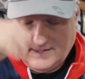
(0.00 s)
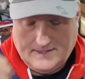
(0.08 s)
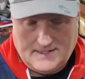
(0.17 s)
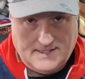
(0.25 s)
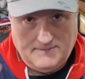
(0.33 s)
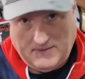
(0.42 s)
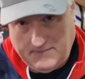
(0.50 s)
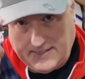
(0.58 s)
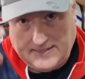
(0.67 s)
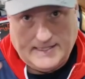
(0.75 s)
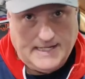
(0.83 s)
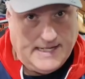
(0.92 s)
Maybe
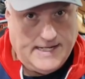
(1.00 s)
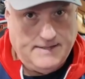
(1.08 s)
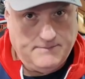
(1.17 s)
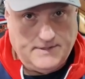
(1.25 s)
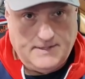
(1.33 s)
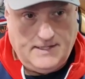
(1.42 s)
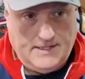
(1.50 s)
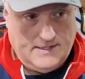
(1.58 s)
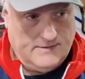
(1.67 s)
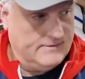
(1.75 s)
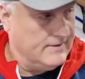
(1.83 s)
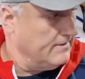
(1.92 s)
not the hat, but you
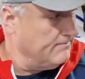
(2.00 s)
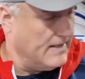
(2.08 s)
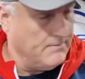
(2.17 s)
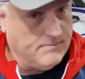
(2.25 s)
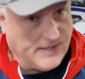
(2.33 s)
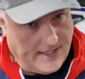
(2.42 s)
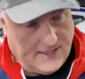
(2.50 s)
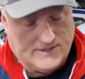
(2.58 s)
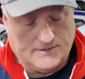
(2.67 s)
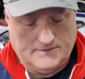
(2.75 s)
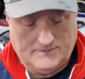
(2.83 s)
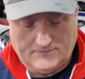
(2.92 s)
know, my
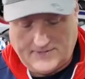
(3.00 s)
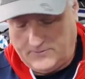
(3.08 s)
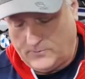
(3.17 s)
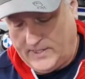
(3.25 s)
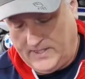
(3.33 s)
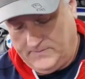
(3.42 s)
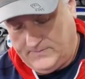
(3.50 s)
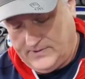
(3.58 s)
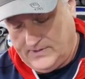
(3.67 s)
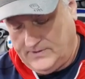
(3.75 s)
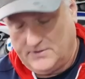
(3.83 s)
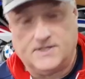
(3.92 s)
bikes are red, white, and
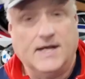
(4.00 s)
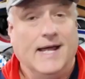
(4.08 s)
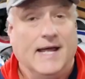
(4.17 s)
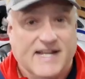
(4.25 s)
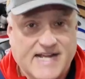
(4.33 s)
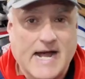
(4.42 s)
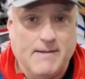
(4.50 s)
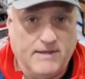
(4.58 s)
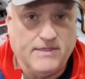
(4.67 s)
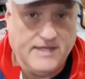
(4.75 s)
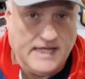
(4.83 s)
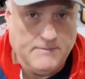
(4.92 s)
blue. There's a
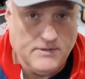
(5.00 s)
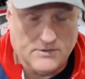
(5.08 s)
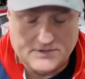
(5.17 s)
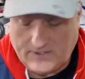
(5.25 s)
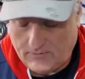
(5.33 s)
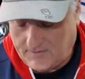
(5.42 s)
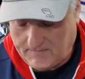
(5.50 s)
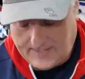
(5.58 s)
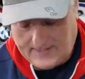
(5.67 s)
common theme usually with my